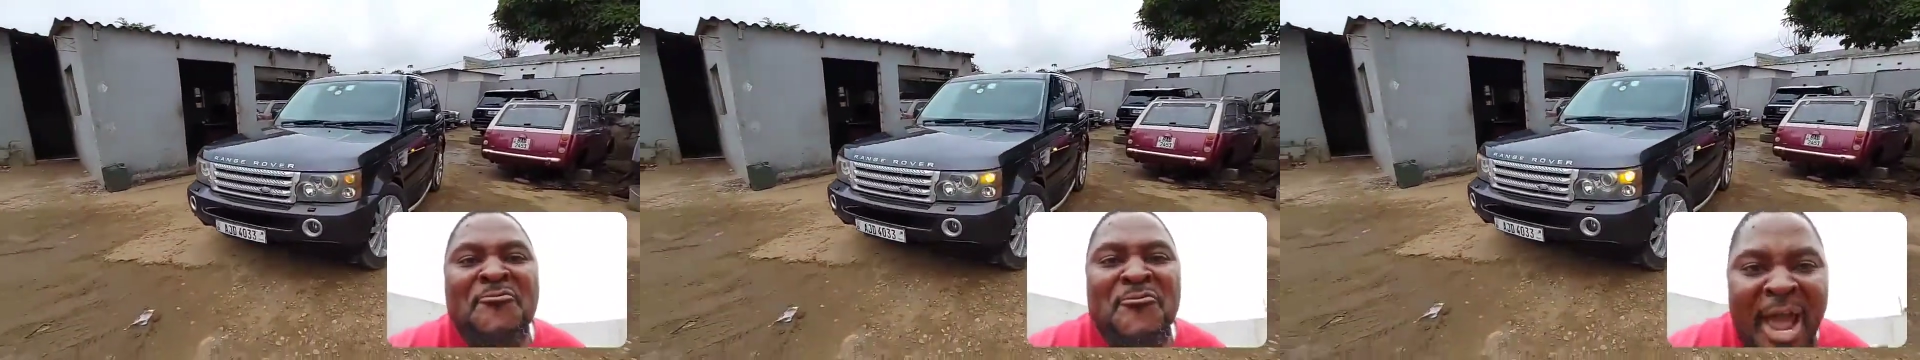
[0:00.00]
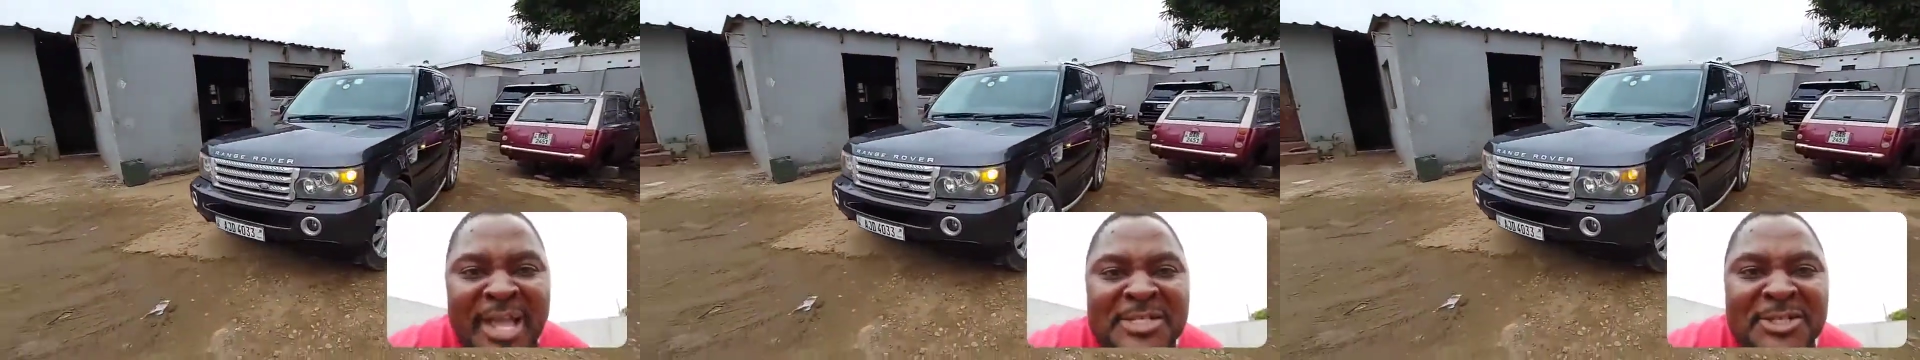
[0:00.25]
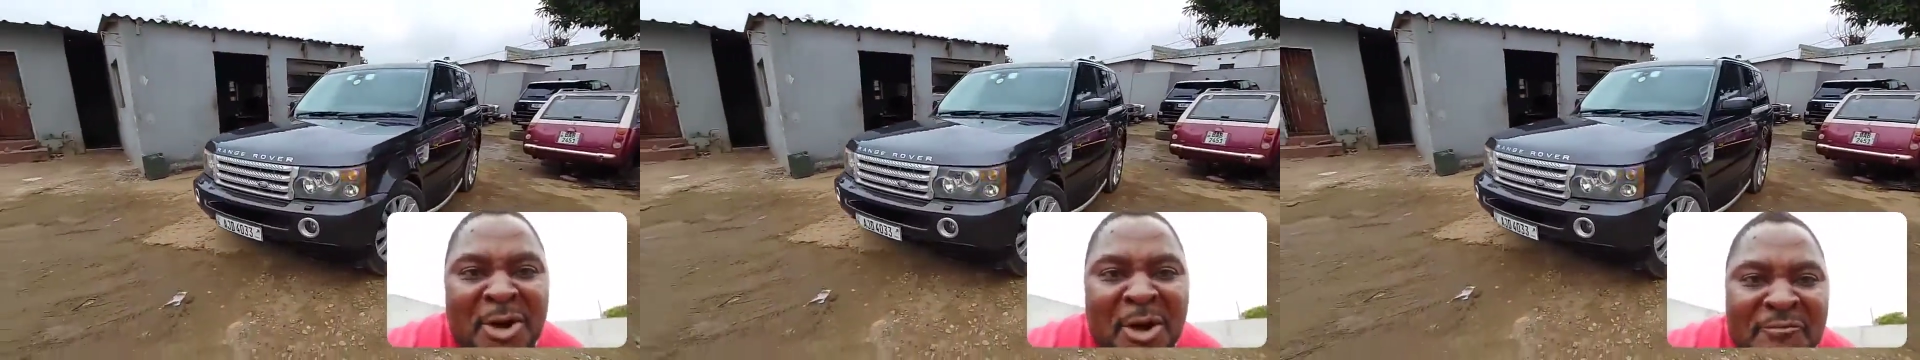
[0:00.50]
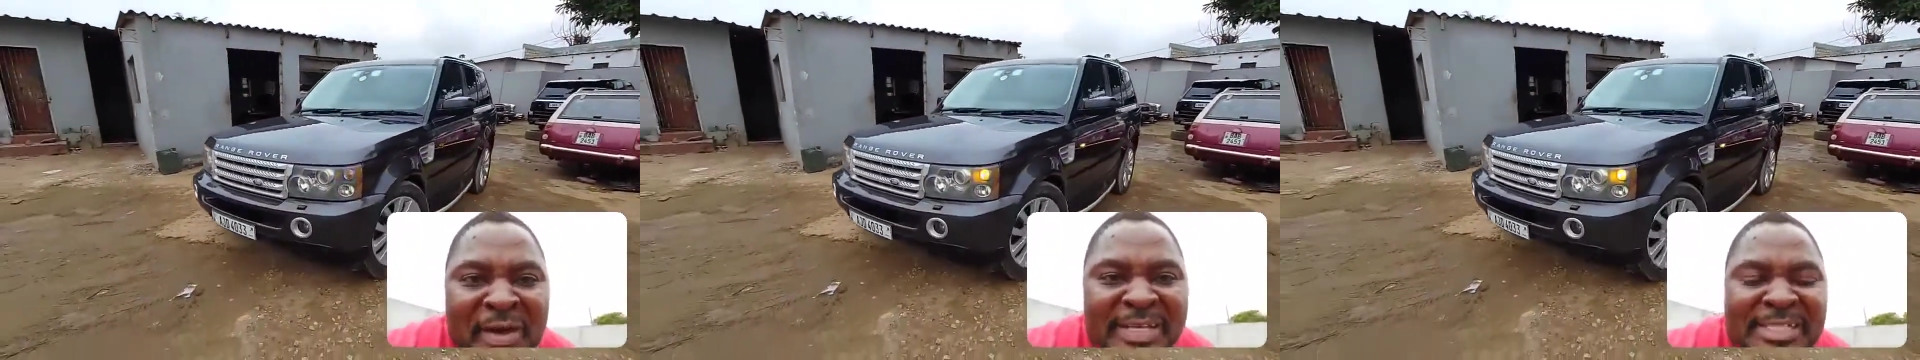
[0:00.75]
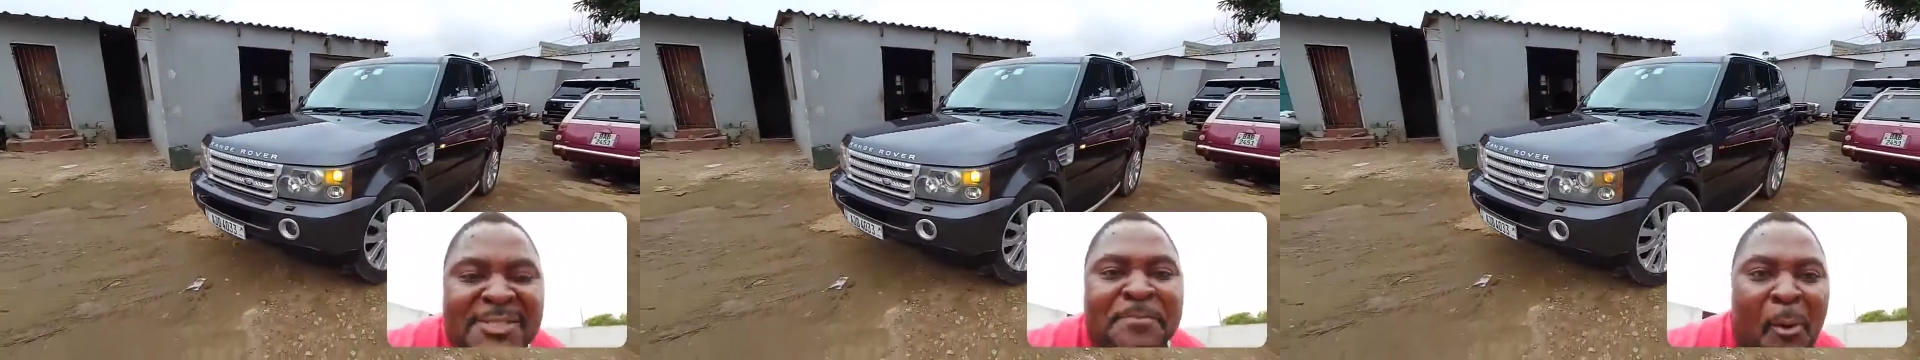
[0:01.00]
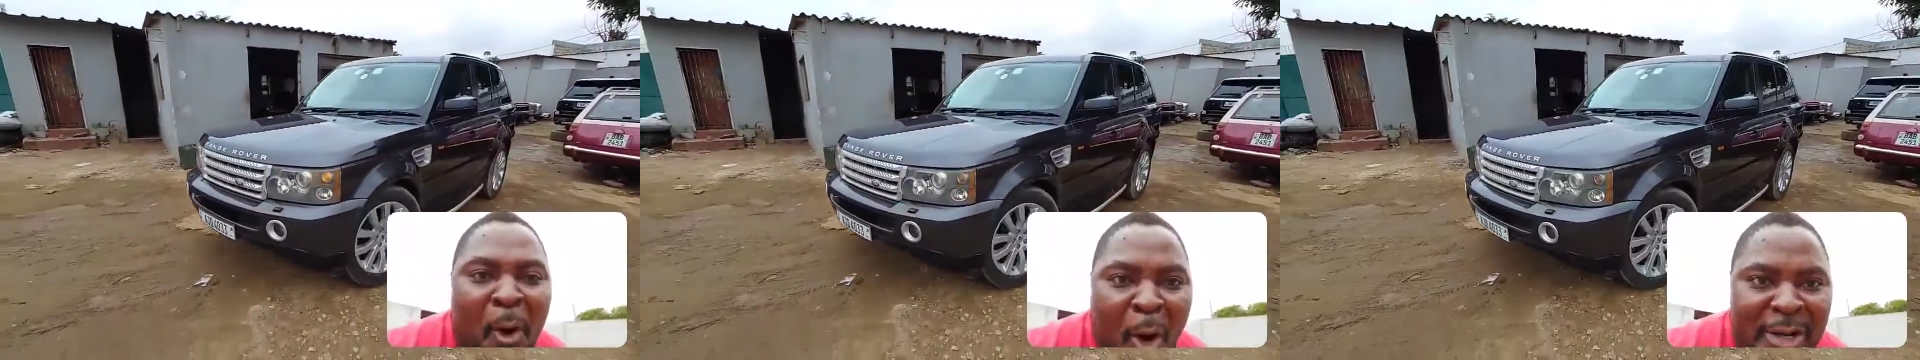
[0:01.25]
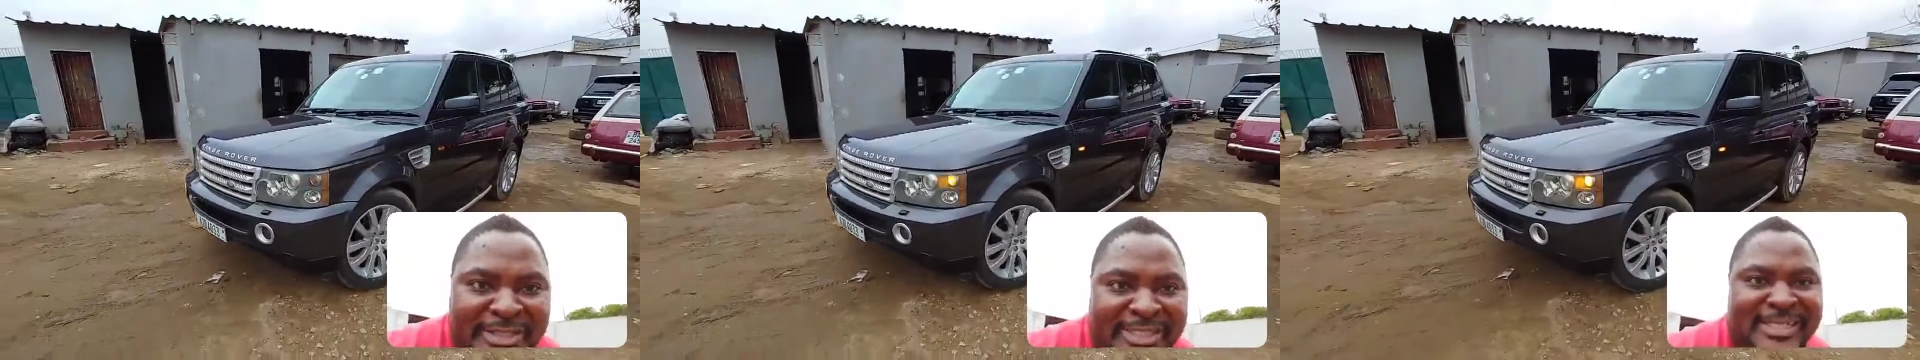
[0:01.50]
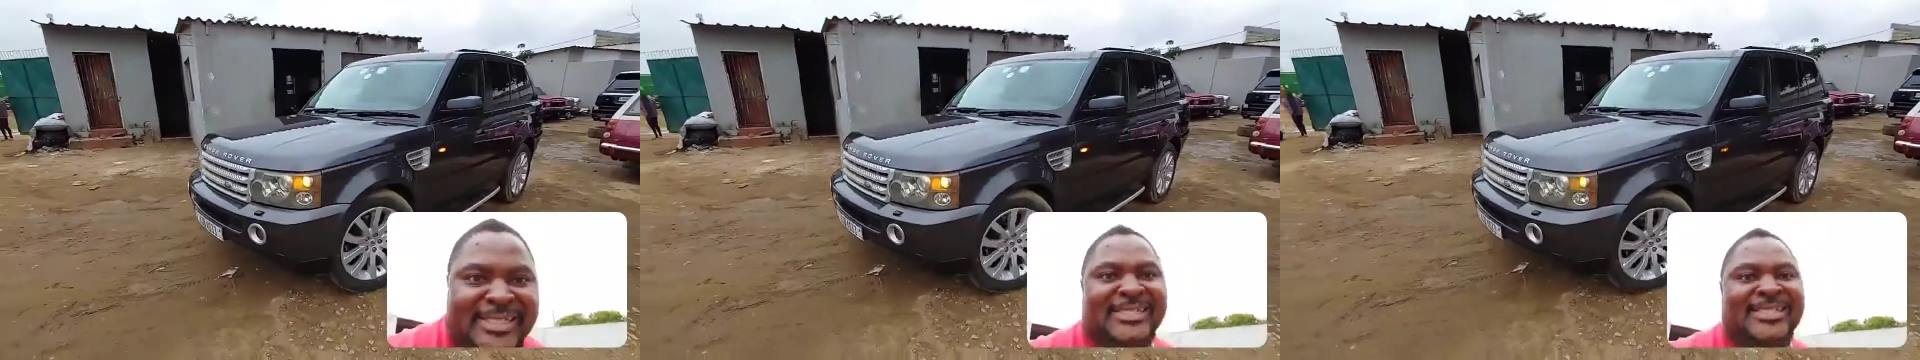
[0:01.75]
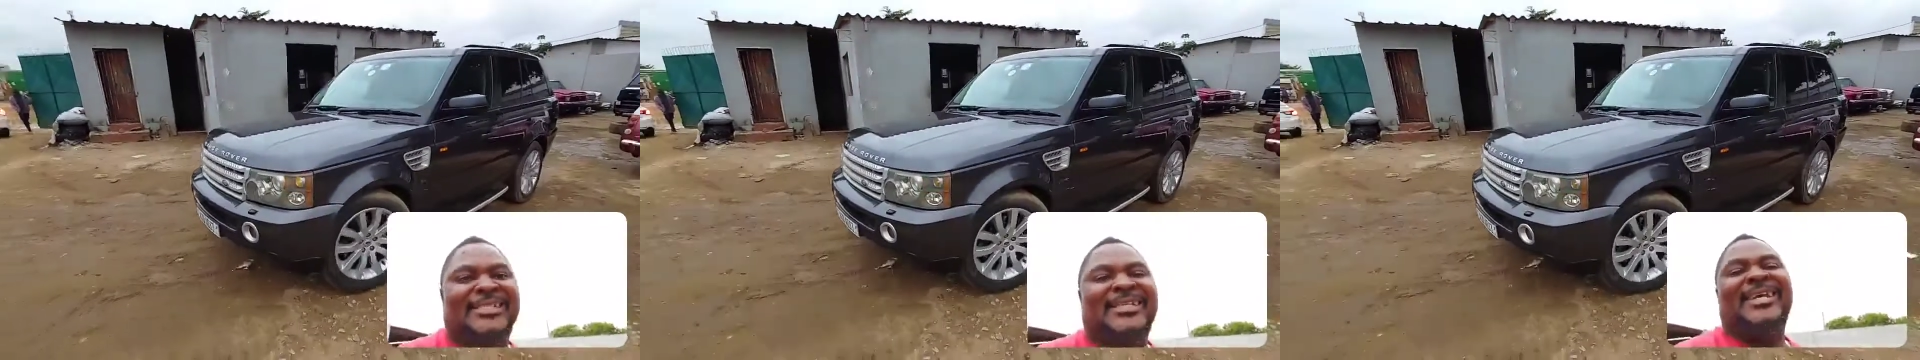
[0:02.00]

Range Rover Sports.